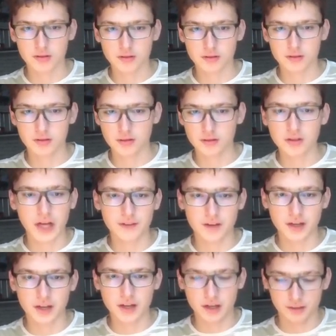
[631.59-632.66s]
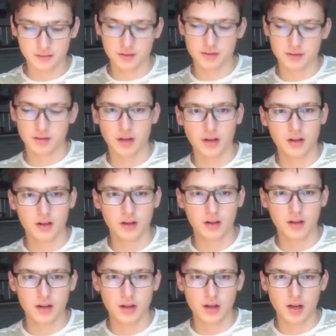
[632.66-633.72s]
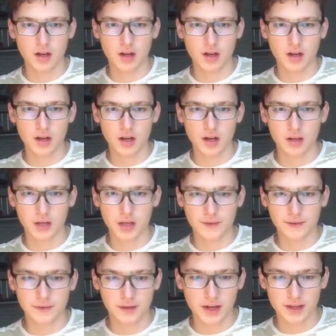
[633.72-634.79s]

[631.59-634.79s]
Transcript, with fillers: You have a very nice sorry, uh, you have a very nice